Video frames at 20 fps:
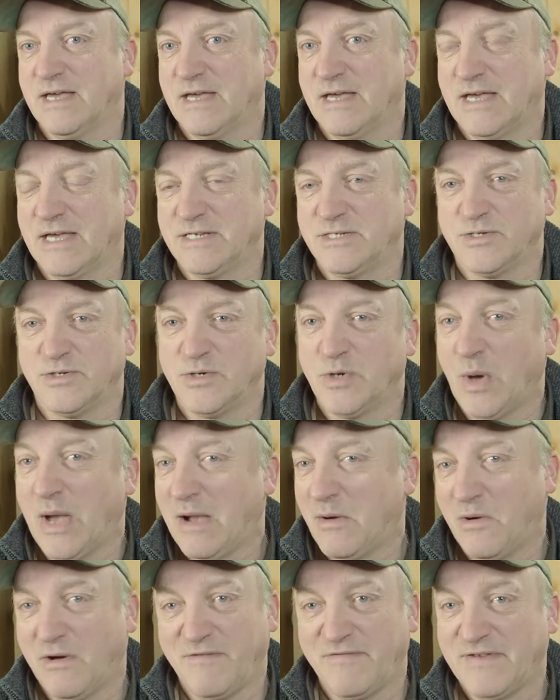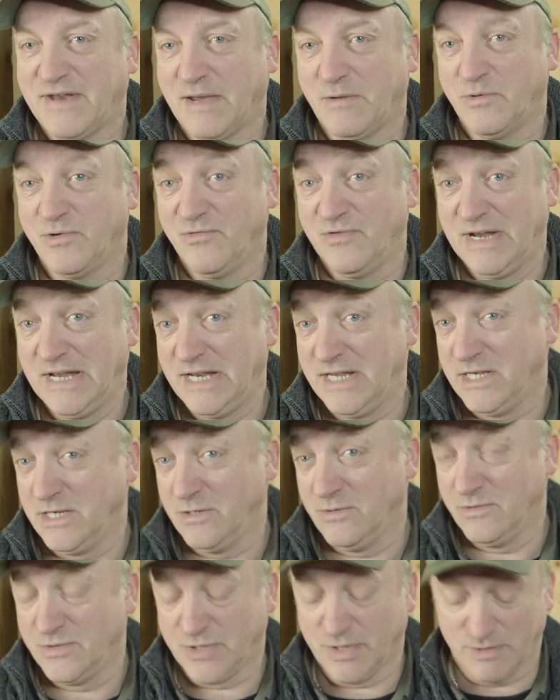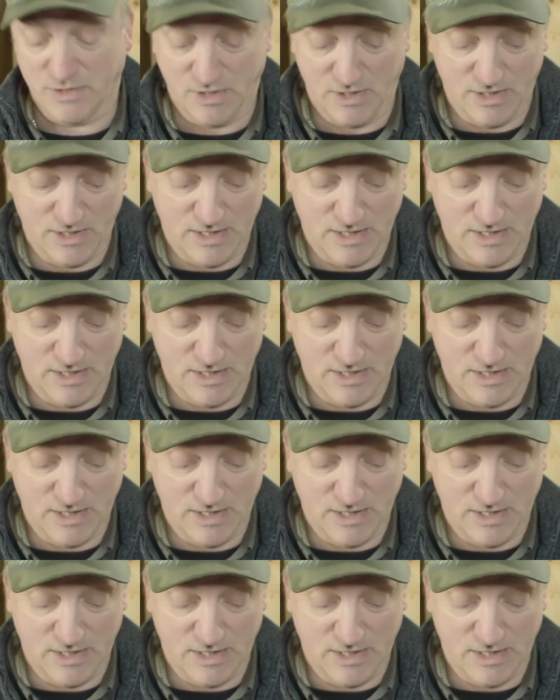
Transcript: I don't know how often I would really use it.